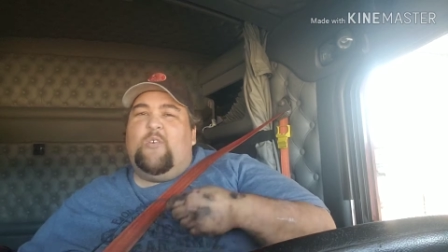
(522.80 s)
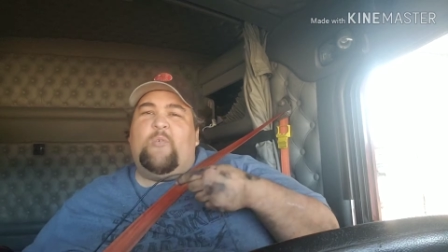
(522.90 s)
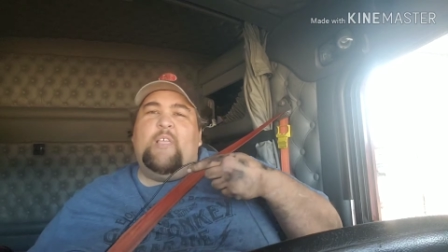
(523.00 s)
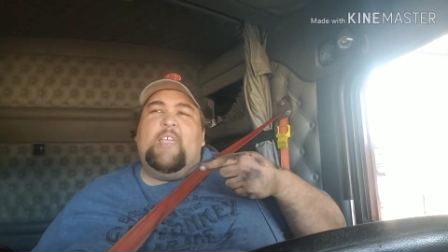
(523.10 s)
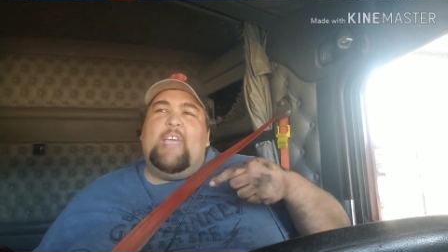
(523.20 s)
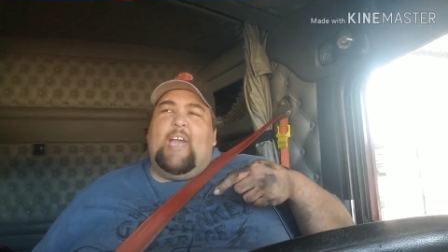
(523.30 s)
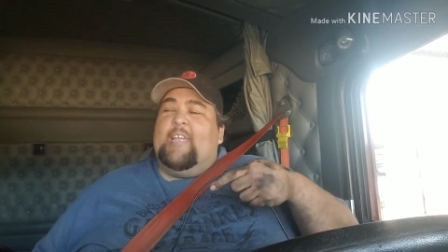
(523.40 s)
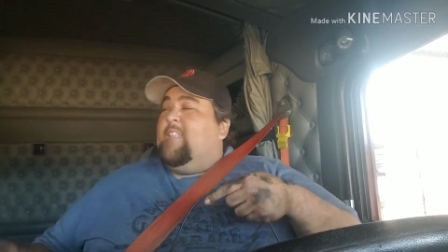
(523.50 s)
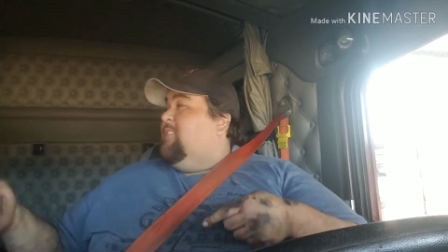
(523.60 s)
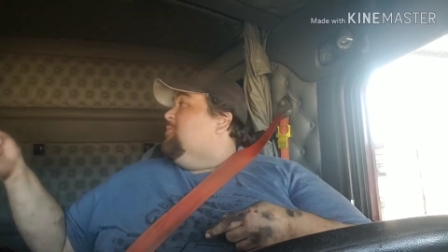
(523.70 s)
So I
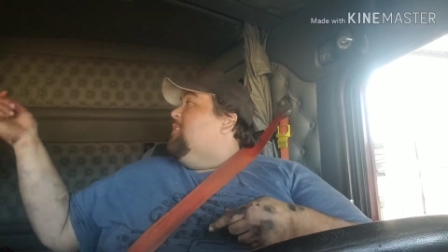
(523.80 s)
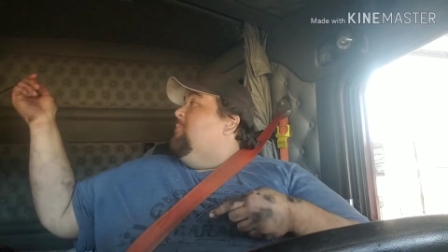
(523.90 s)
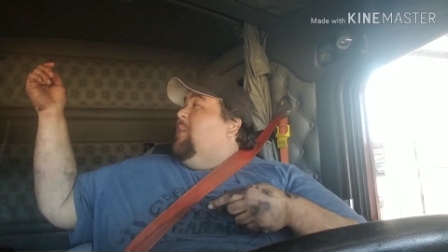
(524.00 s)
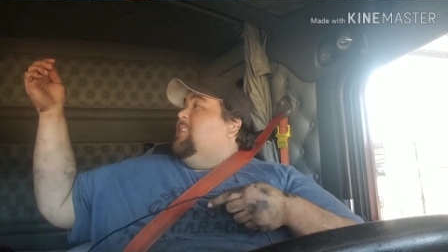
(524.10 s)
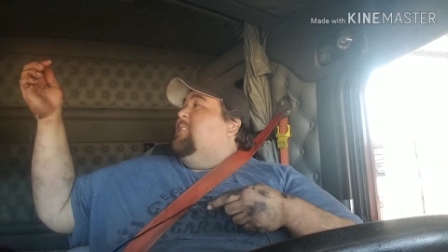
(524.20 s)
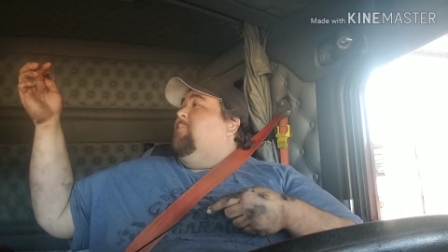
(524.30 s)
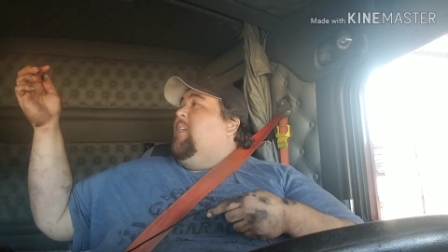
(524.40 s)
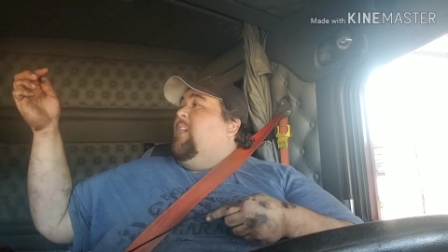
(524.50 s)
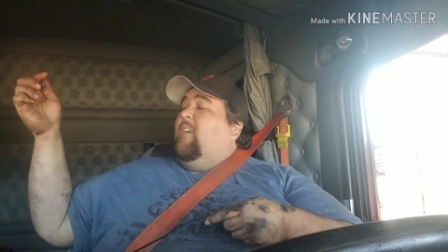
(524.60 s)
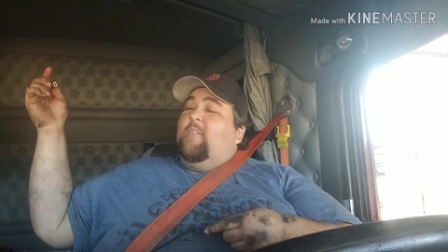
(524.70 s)
had that little jump box up
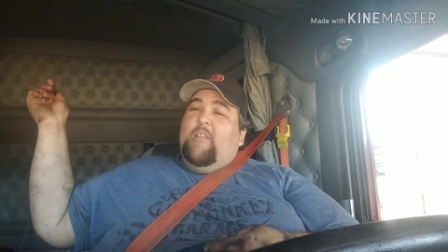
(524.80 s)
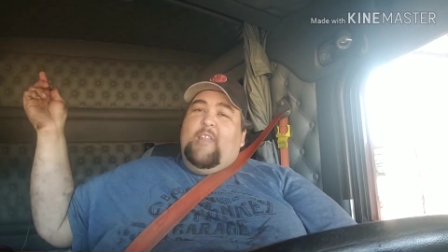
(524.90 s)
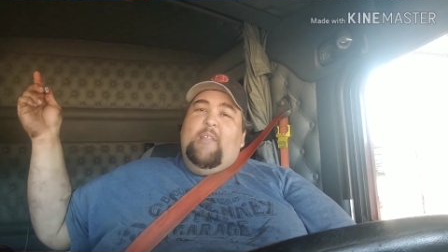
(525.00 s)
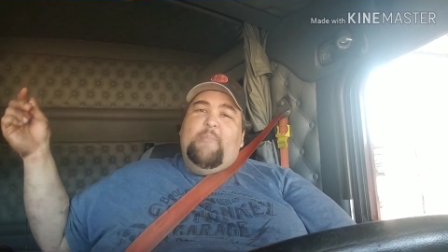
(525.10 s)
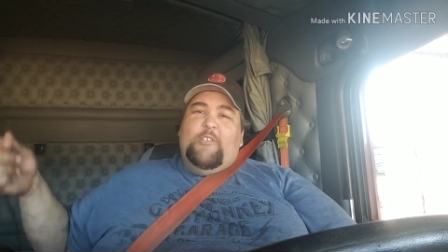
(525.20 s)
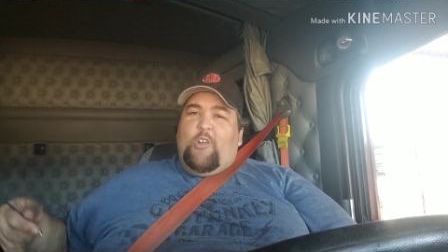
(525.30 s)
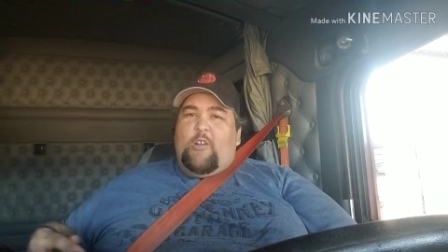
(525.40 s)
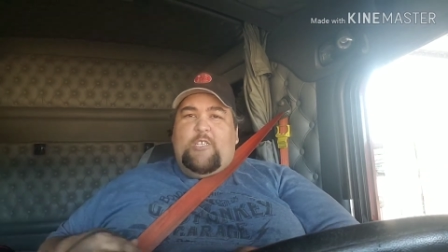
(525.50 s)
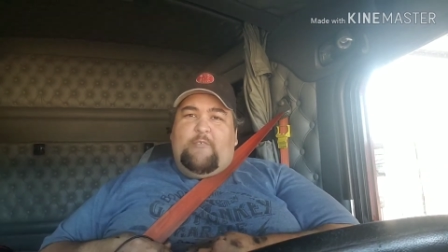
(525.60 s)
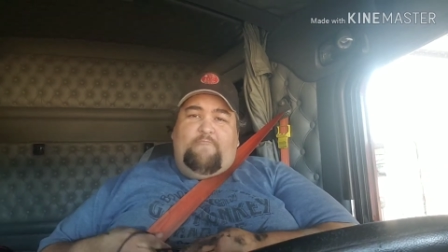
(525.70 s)
there. It had been
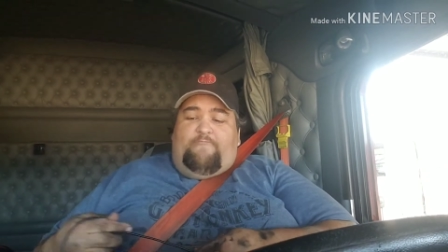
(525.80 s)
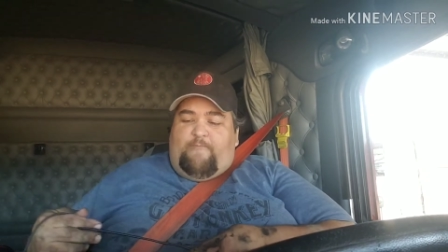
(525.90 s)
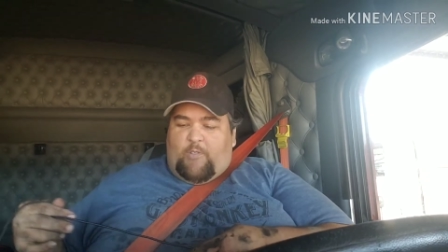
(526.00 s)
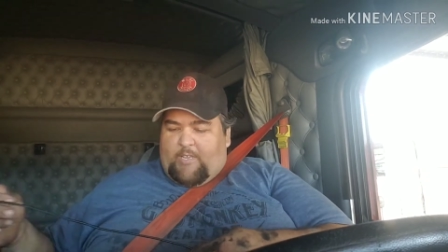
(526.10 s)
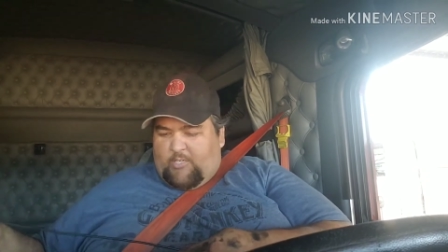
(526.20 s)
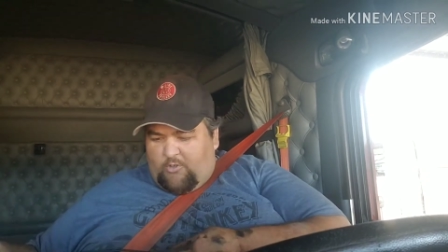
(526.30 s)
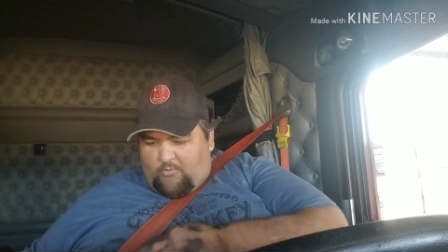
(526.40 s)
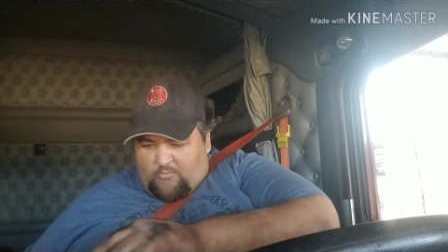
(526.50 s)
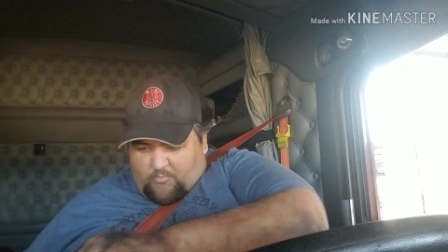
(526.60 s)
charging for like 2